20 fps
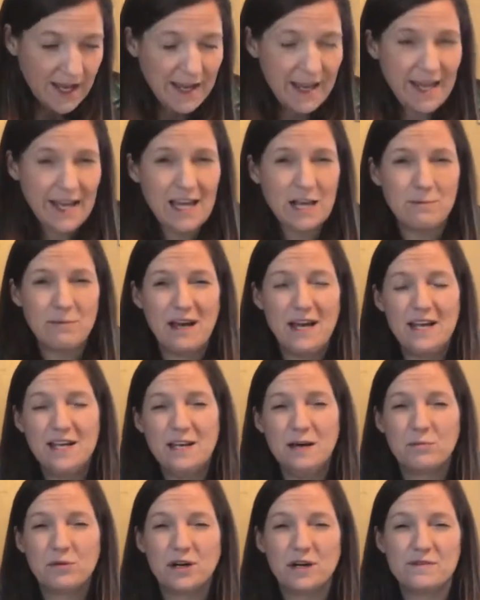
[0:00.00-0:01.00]
And my
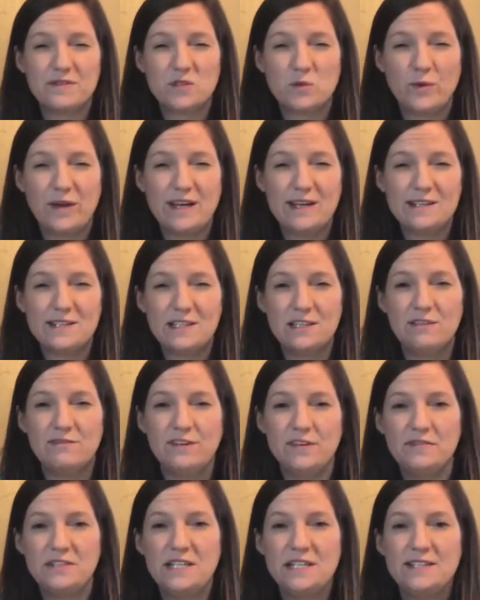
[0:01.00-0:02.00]
number of swings in the
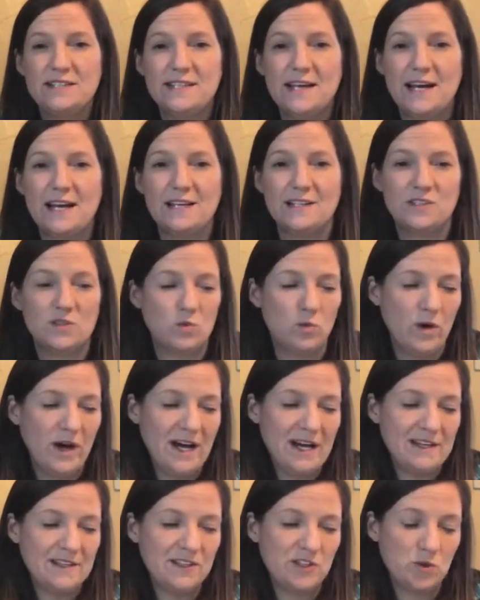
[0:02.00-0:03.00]
15 seconds
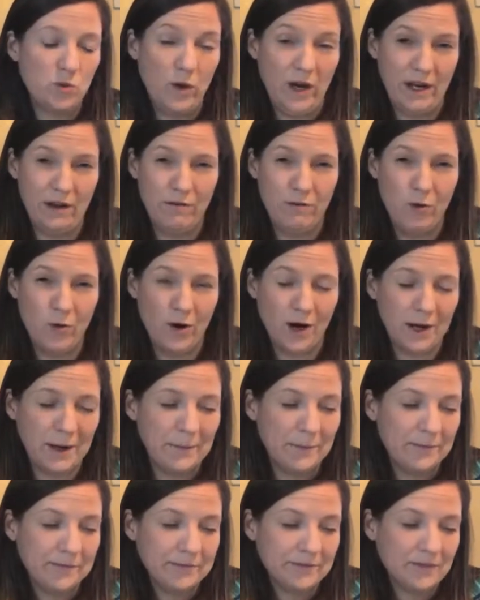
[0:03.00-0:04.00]
was 24.